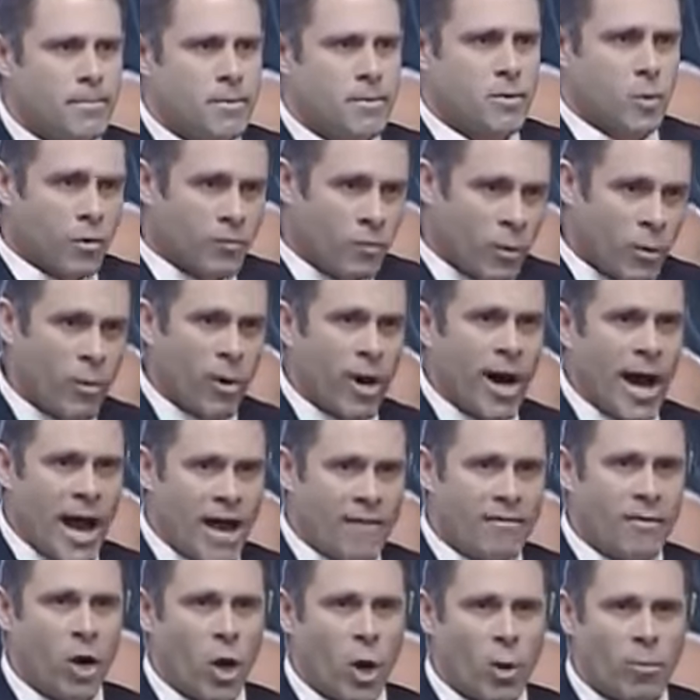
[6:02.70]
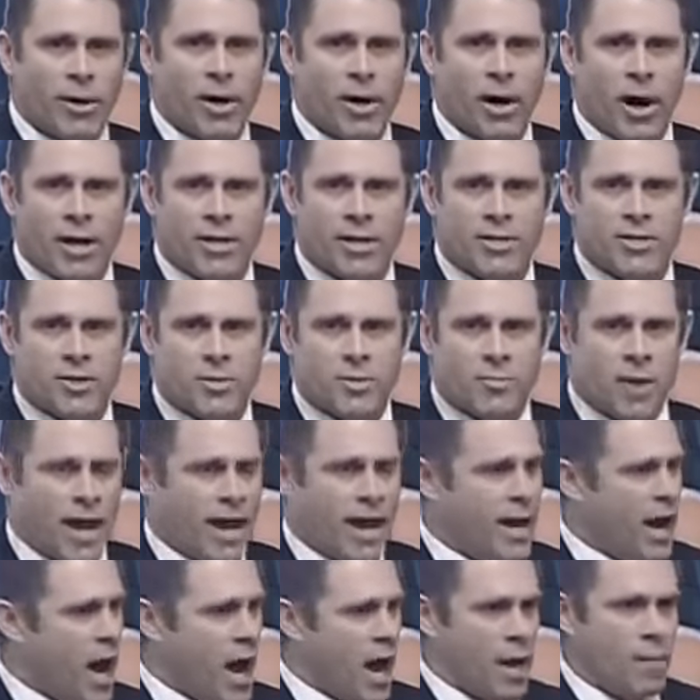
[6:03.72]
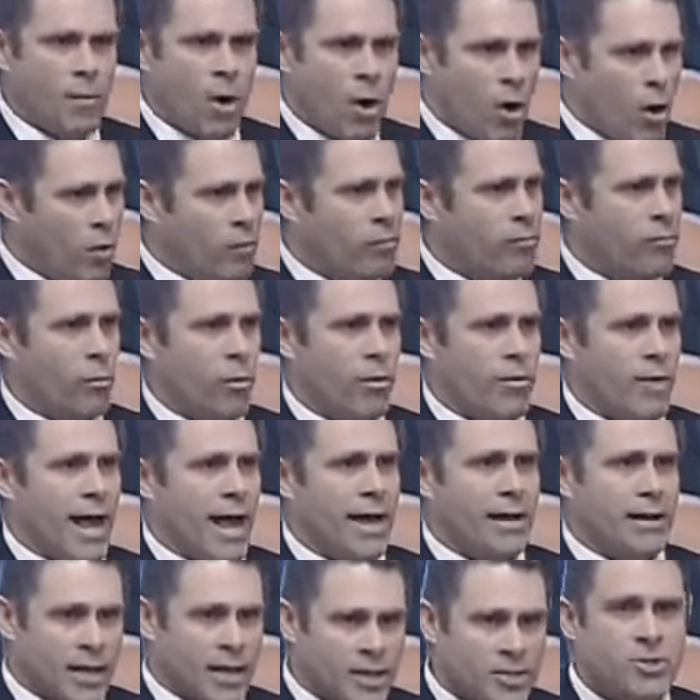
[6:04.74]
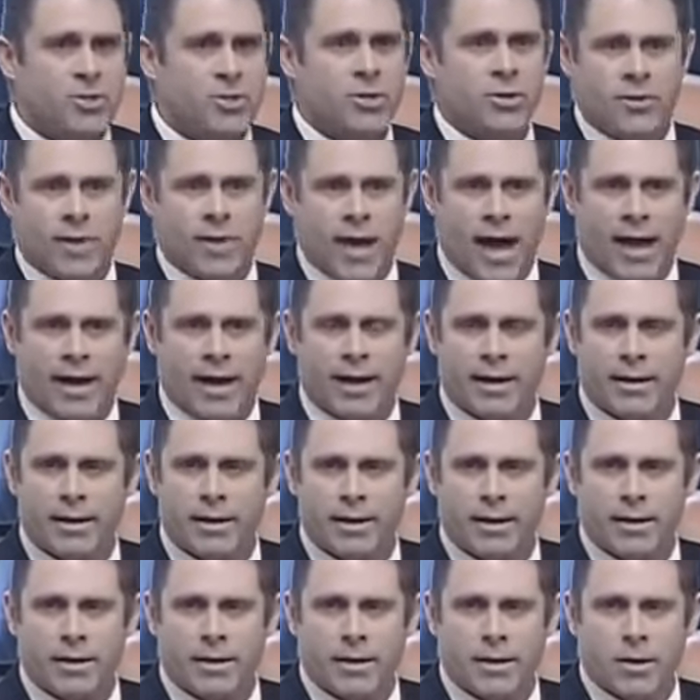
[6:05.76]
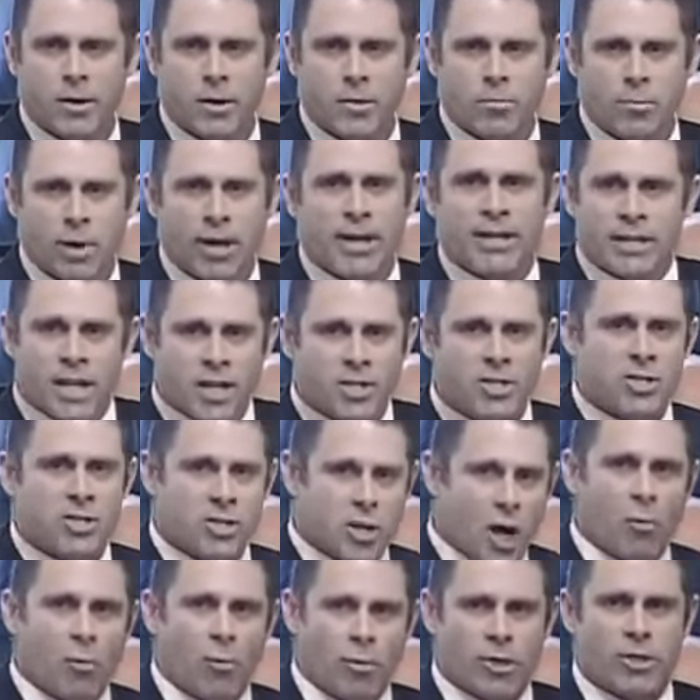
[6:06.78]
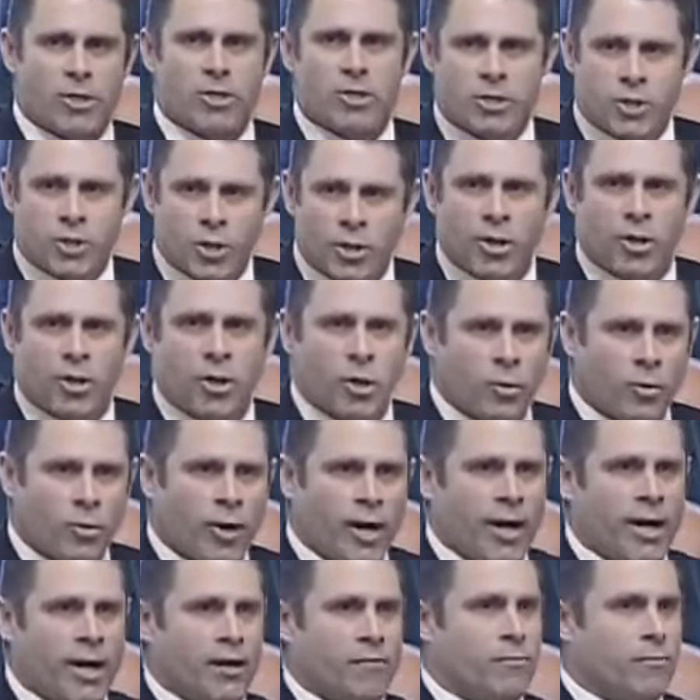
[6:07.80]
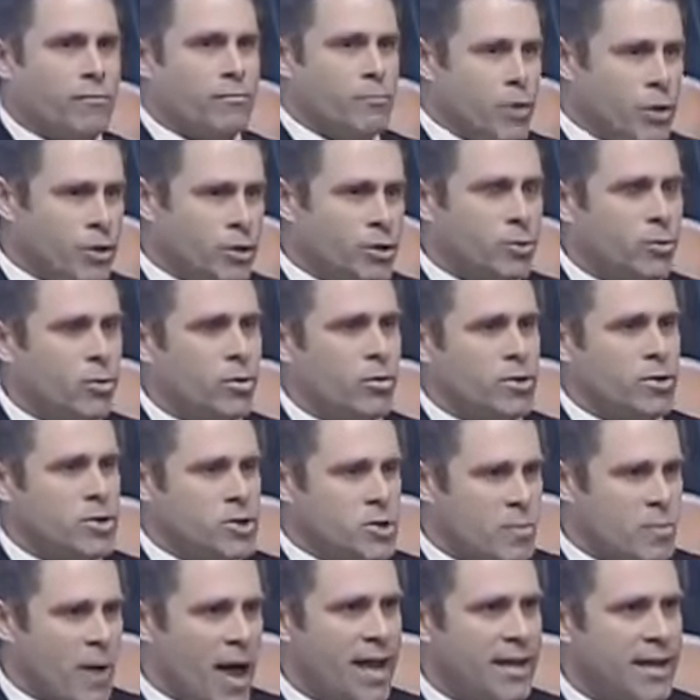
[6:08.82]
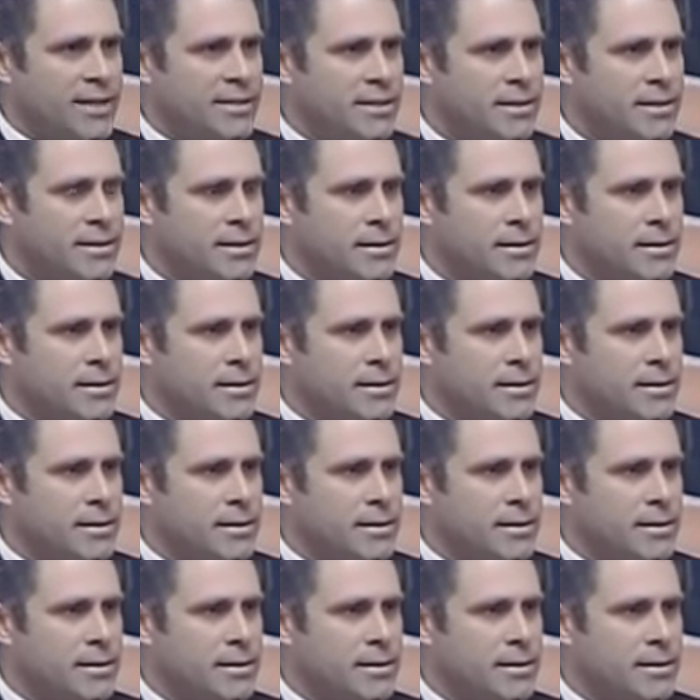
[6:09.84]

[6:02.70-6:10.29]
So if we want to have an open and honest debate, I am all for that. Let's do that. But it does start with a certain degree of mutual respect.